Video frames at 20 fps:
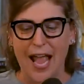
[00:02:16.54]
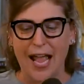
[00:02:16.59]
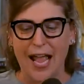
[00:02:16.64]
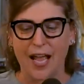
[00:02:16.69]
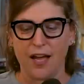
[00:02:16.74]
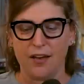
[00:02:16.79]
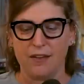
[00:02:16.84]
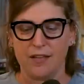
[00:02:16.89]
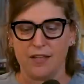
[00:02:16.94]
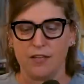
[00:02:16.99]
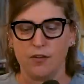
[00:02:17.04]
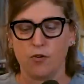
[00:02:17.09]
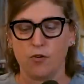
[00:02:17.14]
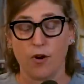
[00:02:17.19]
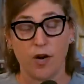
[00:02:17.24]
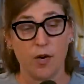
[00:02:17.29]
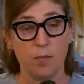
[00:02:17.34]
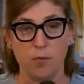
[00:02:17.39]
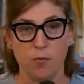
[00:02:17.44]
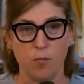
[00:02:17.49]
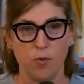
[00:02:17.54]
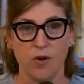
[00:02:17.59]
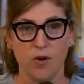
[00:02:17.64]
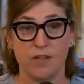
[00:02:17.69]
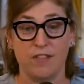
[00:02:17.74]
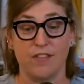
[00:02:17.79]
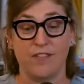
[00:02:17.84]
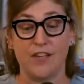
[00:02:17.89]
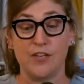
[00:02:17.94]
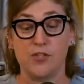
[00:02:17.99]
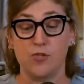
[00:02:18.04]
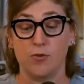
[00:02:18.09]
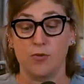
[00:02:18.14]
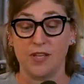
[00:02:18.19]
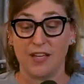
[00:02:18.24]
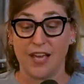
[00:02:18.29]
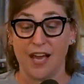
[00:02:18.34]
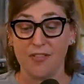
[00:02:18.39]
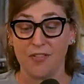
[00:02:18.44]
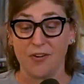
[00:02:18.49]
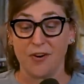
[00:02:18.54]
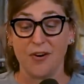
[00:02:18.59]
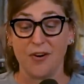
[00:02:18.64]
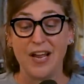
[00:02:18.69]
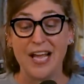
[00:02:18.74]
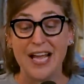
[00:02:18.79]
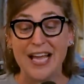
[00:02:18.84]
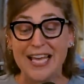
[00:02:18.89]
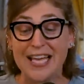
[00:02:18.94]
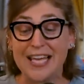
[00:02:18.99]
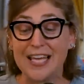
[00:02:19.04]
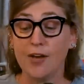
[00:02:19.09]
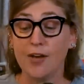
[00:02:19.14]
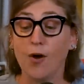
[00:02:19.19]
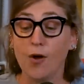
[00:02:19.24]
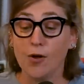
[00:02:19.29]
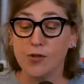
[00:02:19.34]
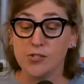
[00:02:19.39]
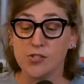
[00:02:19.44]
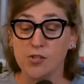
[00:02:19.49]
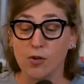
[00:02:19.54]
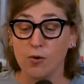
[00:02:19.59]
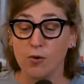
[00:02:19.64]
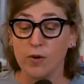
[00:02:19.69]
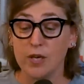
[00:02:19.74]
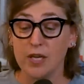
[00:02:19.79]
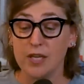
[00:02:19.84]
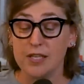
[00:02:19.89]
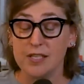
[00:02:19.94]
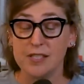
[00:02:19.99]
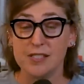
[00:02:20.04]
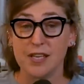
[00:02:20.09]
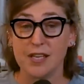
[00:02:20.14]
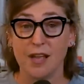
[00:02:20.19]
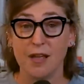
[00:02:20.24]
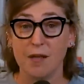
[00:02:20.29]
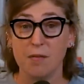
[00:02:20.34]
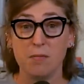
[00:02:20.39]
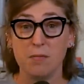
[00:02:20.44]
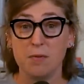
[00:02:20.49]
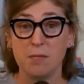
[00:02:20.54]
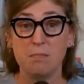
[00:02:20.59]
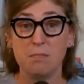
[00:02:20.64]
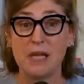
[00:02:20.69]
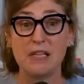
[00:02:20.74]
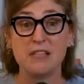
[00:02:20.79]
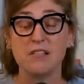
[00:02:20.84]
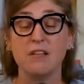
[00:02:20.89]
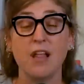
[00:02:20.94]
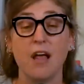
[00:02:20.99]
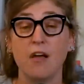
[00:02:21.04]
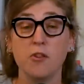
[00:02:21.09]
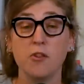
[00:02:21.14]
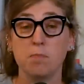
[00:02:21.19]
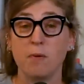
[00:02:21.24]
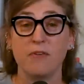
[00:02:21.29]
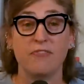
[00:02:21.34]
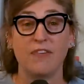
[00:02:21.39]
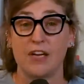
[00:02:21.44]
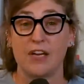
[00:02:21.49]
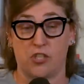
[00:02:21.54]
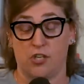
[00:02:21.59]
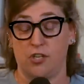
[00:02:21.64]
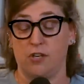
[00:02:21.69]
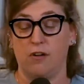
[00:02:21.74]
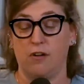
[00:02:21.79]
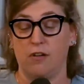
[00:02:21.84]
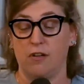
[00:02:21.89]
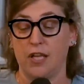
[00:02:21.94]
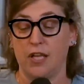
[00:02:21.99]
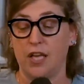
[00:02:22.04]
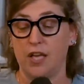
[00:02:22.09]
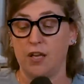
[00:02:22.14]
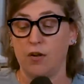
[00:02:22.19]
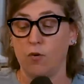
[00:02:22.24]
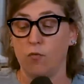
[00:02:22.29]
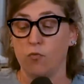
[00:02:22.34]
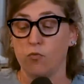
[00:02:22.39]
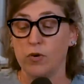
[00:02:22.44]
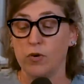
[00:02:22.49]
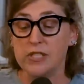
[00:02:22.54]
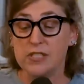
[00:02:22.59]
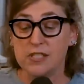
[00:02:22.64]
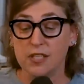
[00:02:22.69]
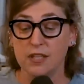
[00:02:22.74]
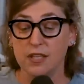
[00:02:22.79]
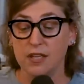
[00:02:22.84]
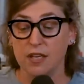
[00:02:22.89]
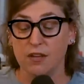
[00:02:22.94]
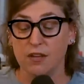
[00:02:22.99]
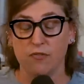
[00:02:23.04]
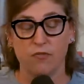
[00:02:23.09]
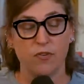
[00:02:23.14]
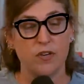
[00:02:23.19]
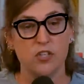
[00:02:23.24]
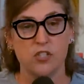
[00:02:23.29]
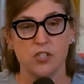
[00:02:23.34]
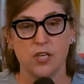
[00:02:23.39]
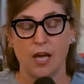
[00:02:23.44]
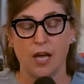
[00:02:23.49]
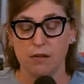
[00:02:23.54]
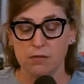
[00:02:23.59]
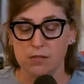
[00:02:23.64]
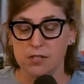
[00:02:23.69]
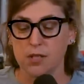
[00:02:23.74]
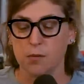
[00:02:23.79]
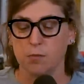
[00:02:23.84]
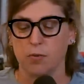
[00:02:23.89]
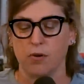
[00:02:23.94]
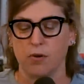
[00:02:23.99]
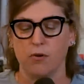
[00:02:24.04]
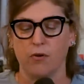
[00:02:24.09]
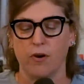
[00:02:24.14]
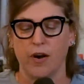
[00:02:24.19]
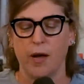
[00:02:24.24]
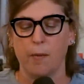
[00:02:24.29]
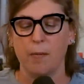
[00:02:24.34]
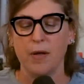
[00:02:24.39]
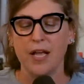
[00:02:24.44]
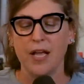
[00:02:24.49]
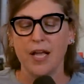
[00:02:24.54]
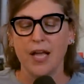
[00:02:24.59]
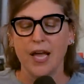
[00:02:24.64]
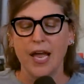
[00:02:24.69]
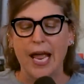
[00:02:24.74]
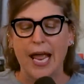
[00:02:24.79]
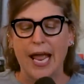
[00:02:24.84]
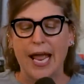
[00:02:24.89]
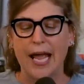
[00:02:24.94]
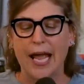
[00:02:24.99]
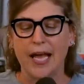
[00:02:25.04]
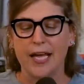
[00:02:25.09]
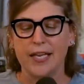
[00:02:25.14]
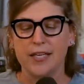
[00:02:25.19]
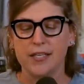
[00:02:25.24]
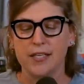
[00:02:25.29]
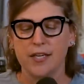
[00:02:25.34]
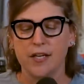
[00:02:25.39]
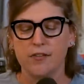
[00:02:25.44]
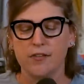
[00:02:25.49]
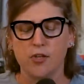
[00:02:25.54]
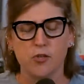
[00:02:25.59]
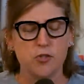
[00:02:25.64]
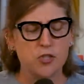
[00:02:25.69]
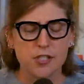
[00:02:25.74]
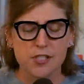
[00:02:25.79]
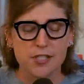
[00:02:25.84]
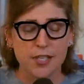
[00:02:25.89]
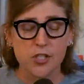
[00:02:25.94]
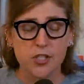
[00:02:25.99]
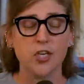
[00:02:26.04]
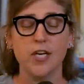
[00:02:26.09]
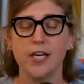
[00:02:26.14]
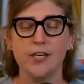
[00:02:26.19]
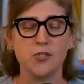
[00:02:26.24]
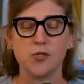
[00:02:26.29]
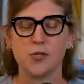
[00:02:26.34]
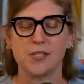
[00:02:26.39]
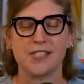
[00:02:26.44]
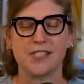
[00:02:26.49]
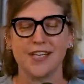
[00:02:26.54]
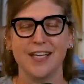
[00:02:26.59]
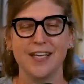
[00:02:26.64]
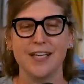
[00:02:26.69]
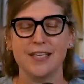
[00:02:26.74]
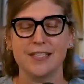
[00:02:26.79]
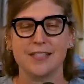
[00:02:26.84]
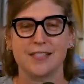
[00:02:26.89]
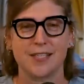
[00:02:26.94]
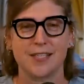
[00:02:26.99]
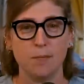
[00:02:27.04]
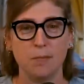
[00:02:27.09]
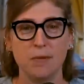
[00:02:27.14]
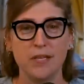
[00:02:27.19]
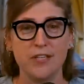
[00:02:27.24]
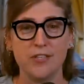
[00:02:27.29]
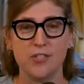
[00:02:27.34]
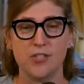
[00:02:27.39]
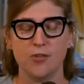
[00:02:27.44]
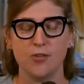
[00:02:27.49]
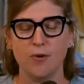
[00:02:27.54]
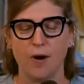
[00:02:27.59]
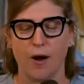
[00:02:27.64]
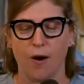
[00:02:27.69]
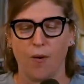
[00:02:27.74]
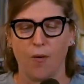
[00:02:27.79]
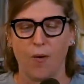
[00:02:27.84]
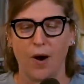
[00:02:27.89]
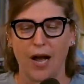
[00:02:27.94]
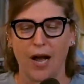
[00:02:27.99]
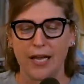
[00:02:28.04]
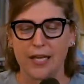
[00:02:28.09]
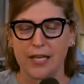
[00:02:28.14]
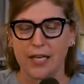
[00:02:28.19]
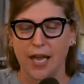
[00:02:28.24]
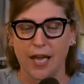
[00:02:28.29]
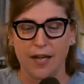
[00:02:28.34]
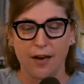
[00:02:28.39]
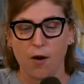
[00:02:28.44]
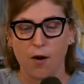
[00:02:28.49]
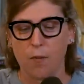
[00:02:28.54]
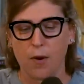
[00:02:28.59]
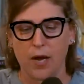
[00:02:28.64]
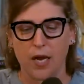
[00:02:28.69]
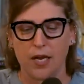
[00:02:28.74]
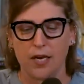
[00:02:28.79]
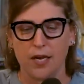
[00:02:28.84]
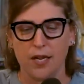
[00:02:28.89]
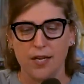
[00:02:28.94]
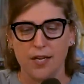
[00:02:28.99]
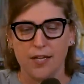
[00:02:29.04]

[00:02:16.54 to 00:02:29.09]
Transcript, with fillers: and the incredible work that they do together. He also is a mental health professional. He recently finished a counseling program, and they're just such an interesting sibling duo. I cannot wait